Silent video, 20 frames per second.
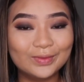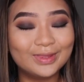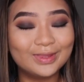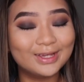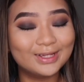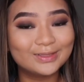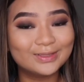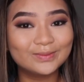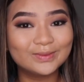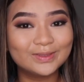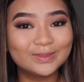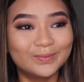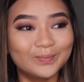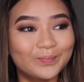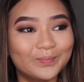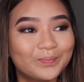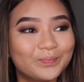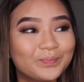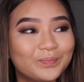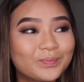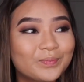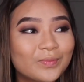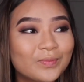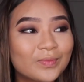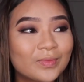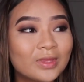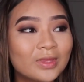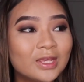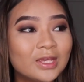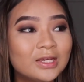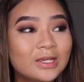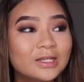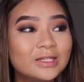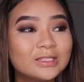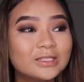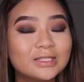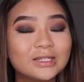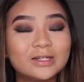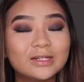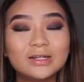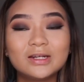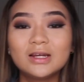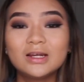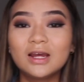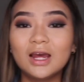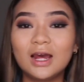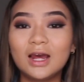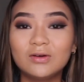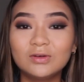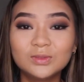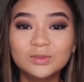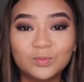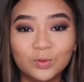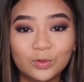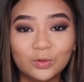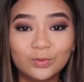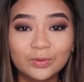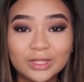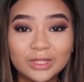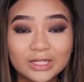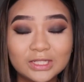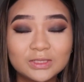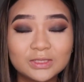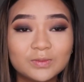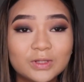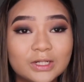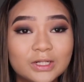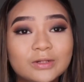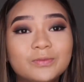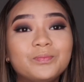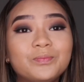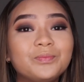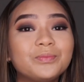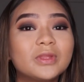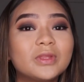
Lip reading: with eczema. So yeah, I was born with eczema.